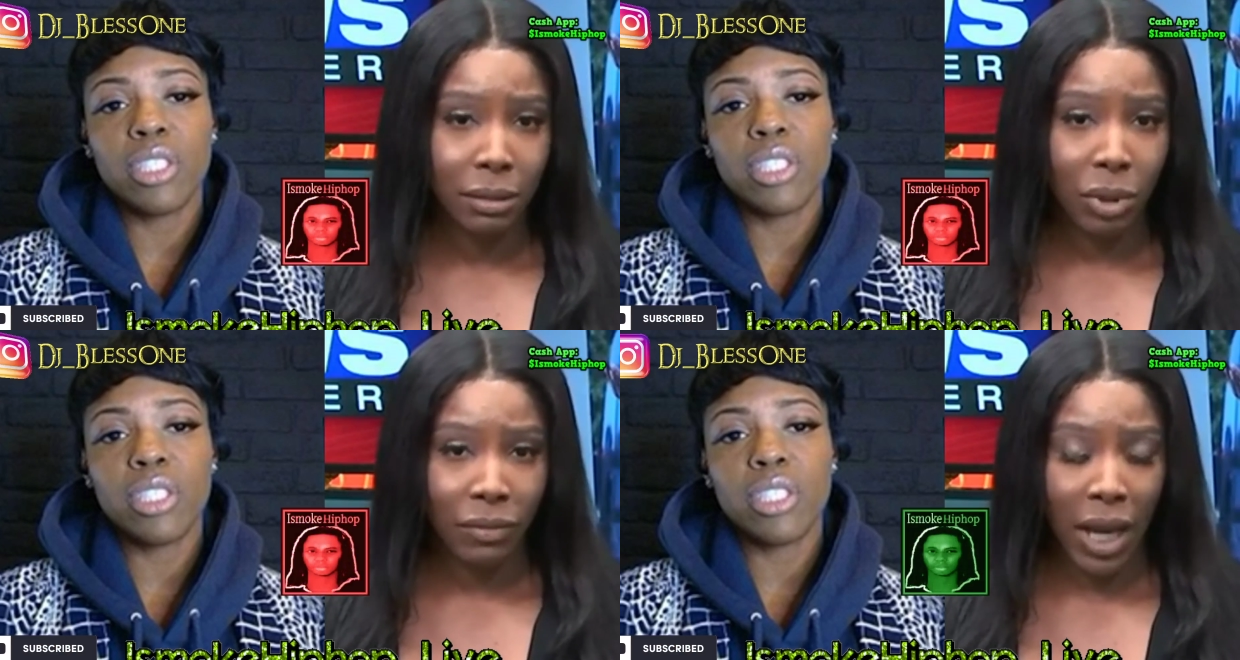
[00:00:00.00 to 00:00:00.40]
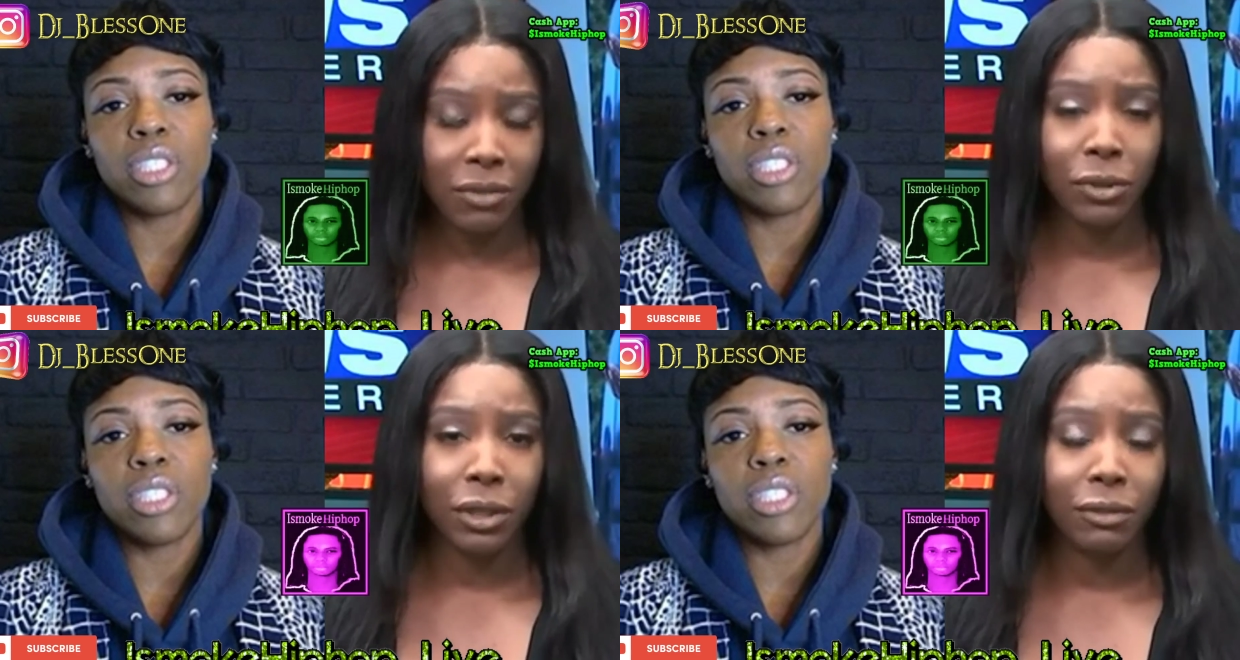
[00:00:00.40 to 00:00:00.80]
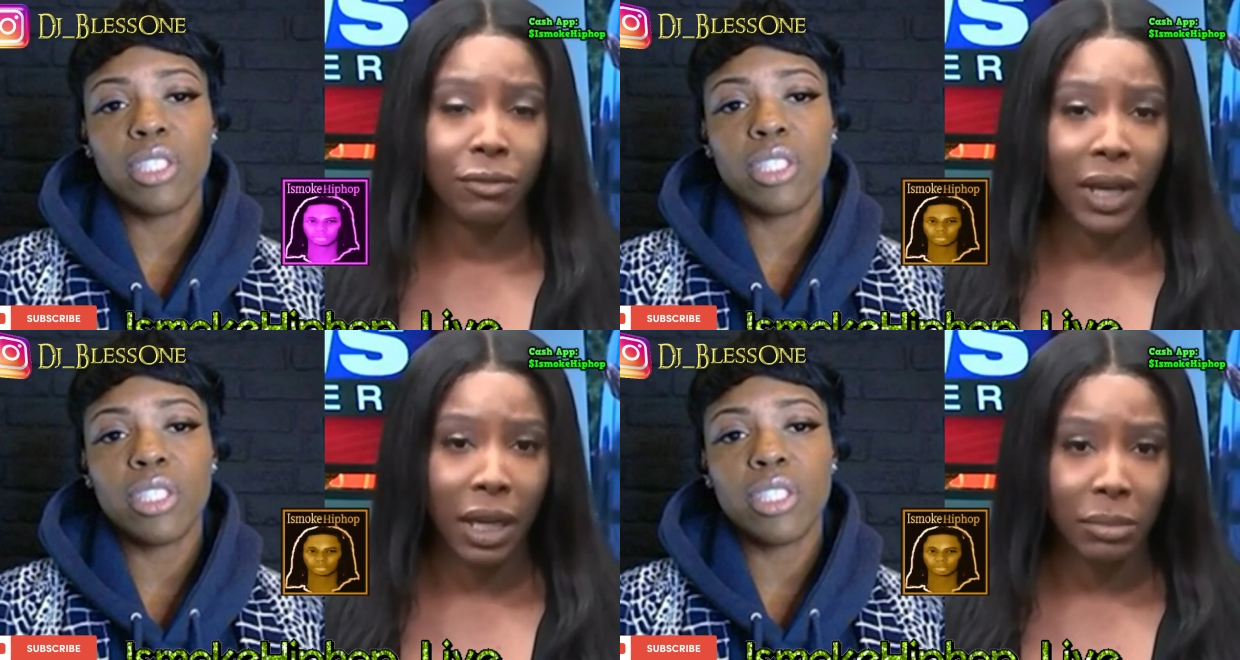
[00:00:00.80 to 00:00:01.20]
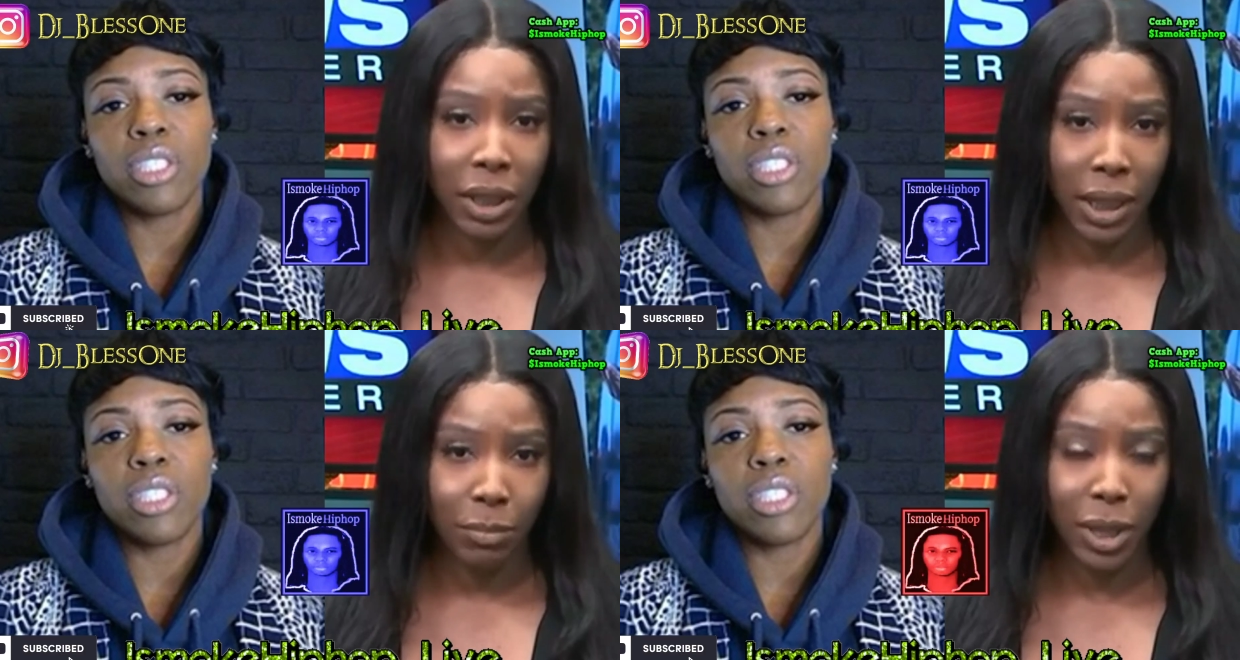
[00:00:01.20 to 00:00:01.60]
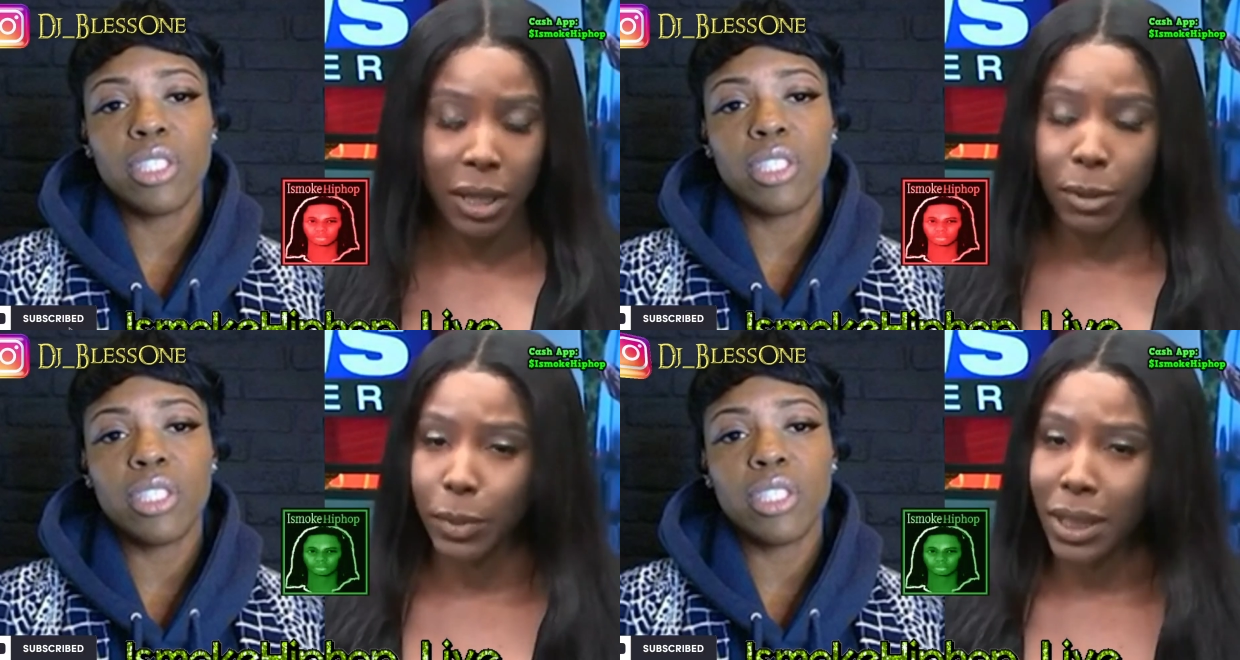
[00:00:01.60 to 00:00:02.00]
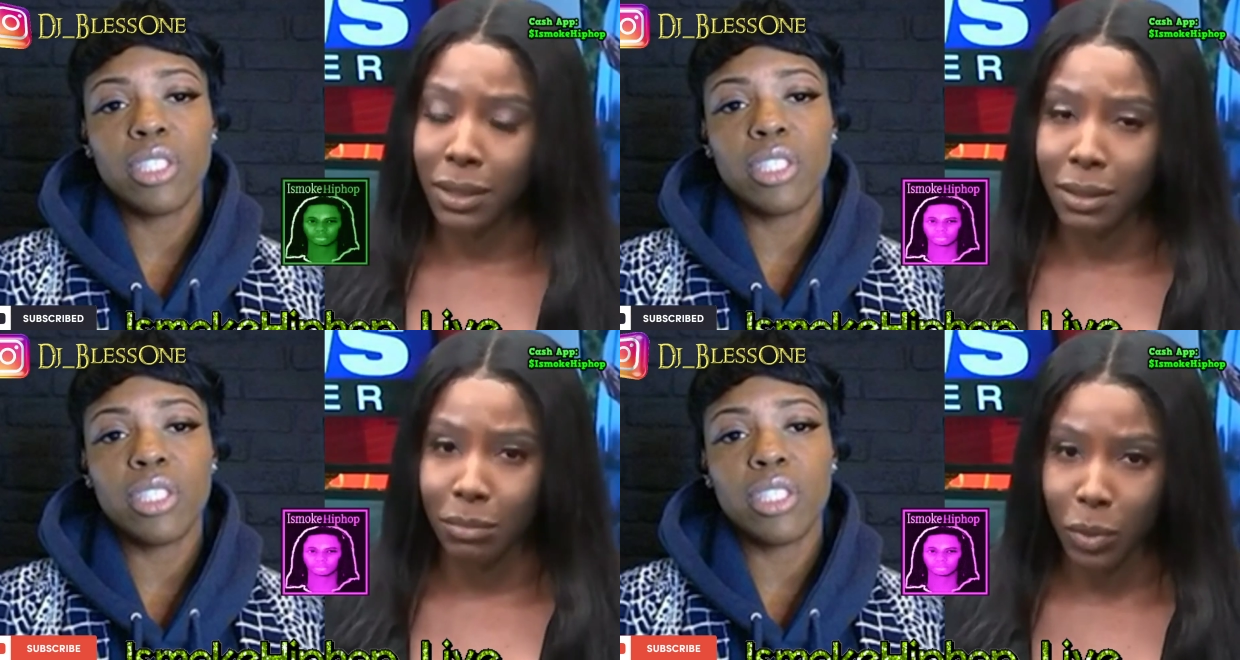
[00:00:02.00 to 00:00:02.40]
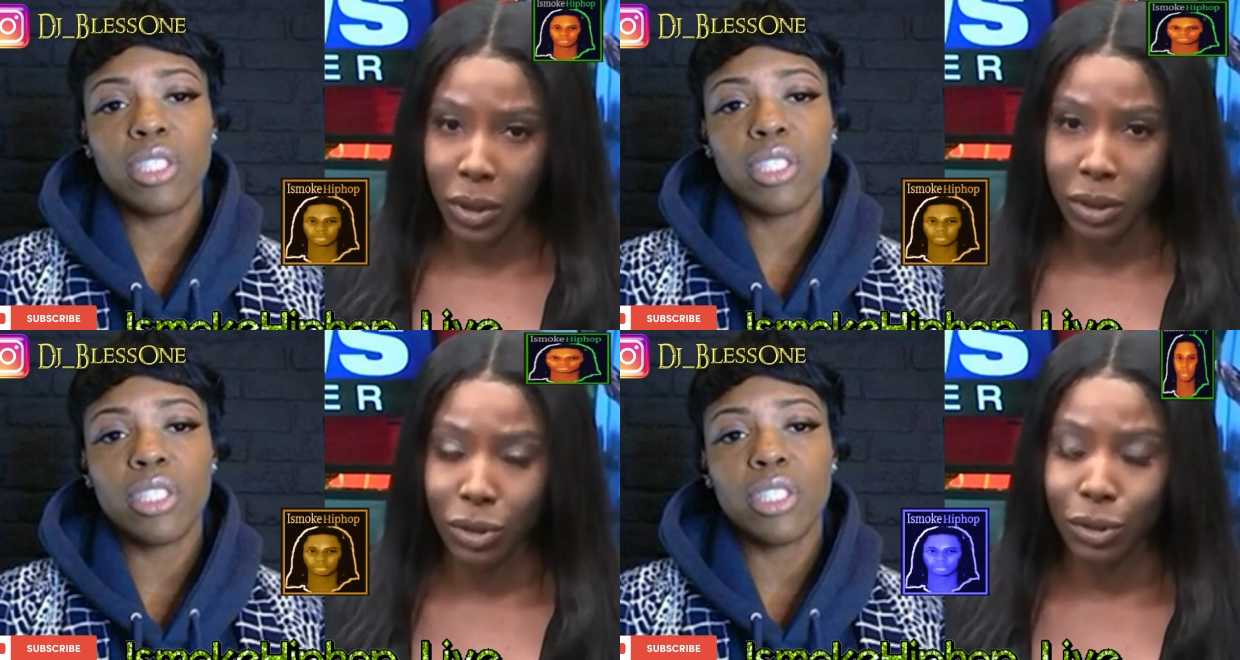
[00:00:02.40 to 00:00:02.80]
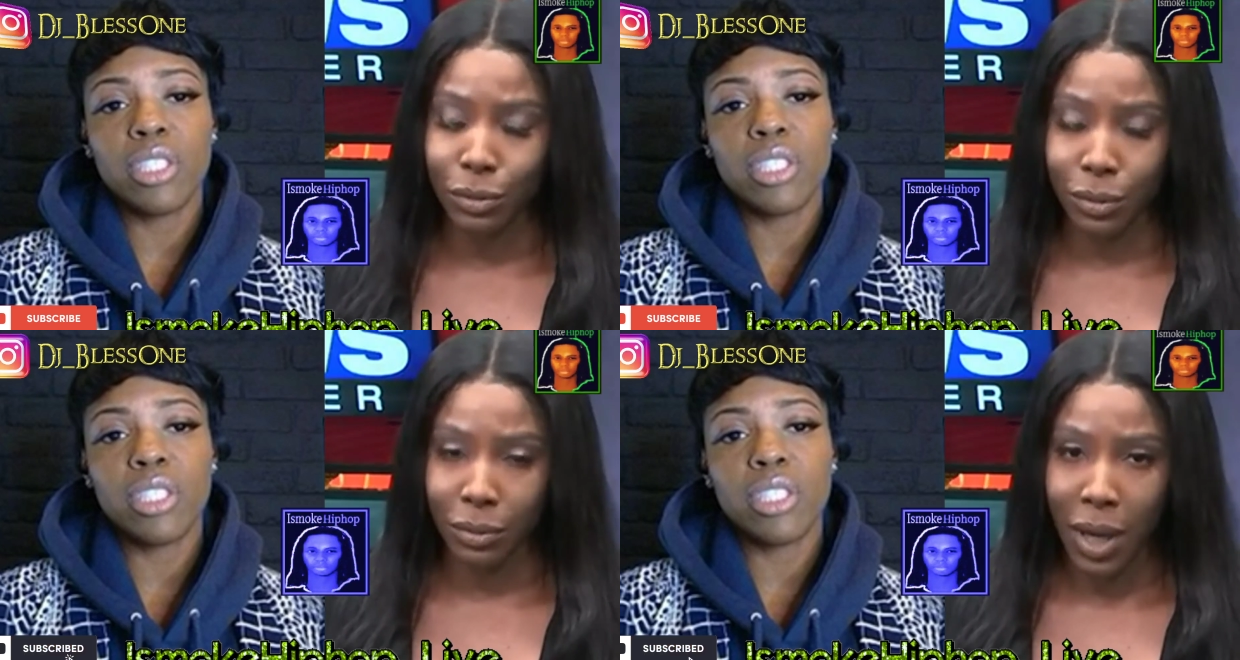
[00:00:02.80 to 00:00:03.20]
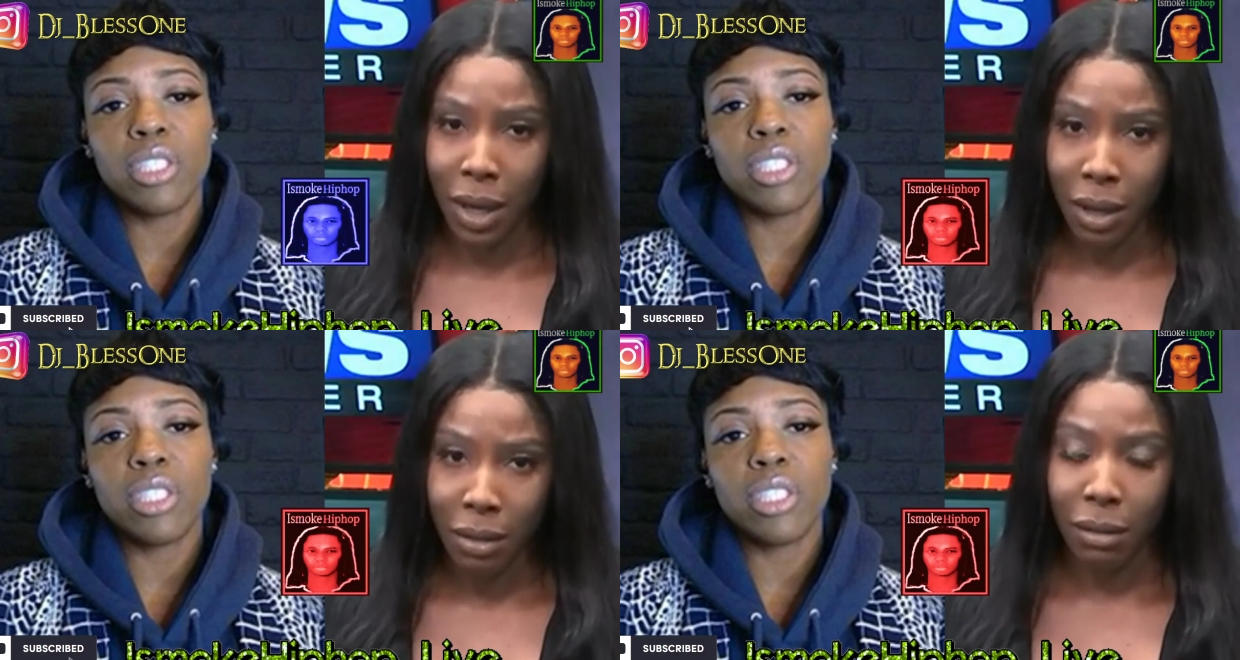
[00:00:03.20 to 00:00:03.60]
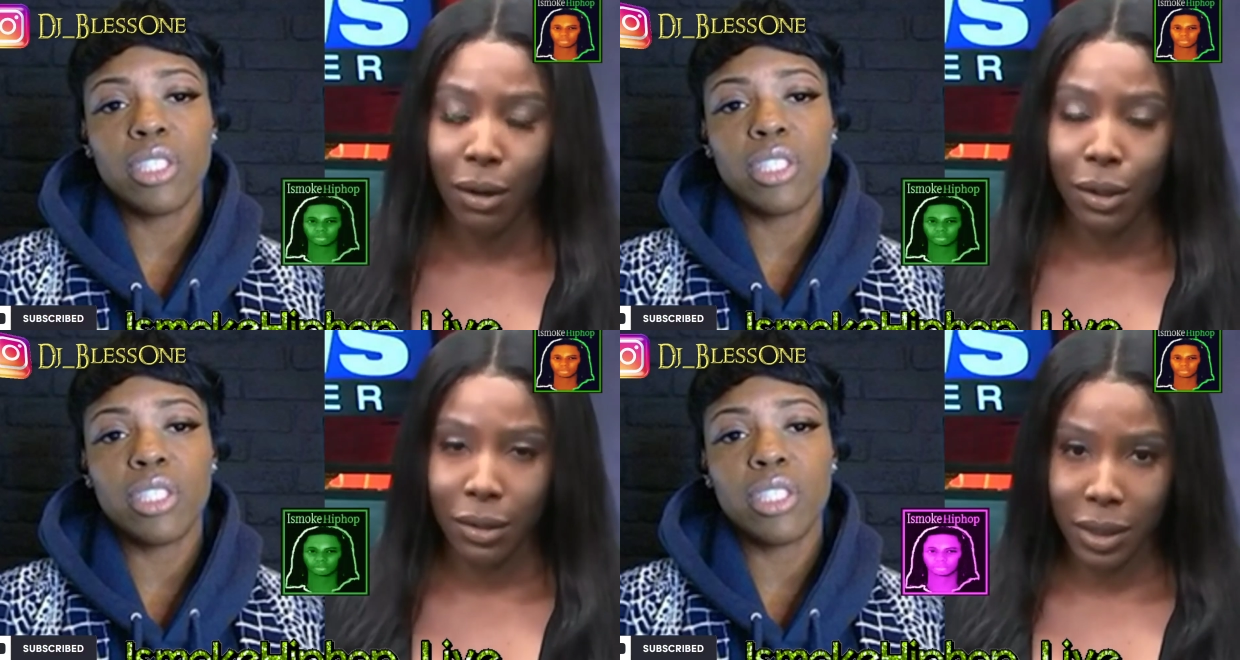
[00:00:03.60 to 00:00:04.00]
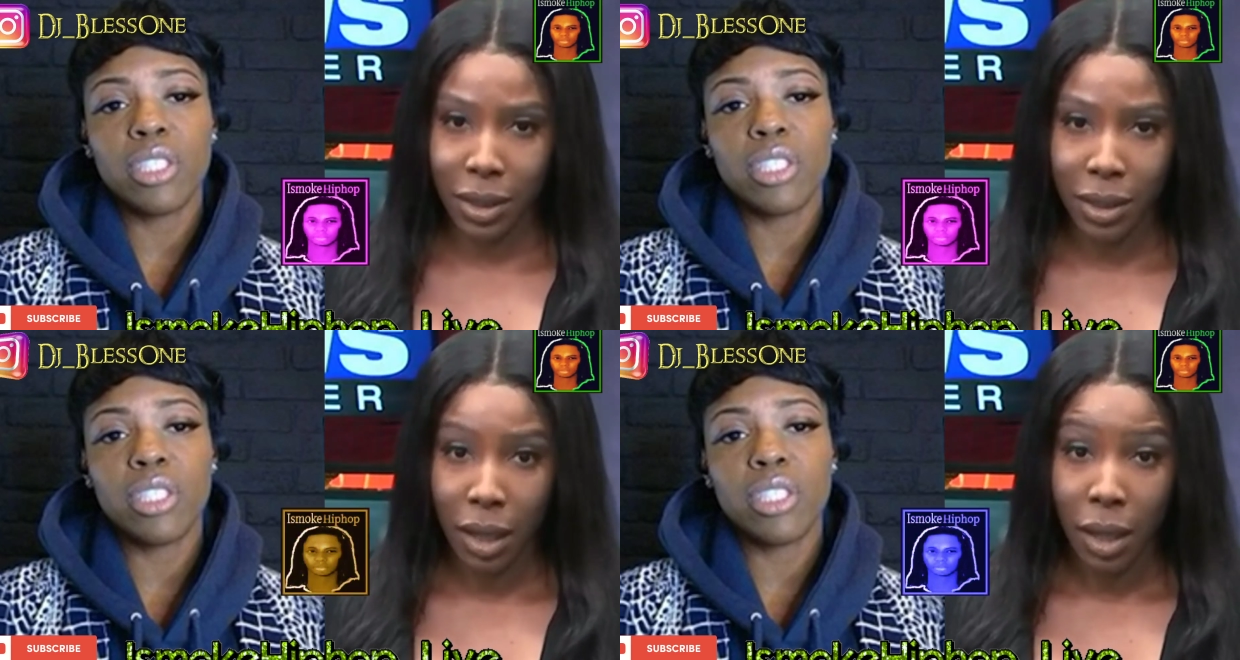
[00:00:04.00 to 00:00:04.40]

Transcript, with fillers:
Speaker 1: provide for your family, pick up the pieces and push through the hurt.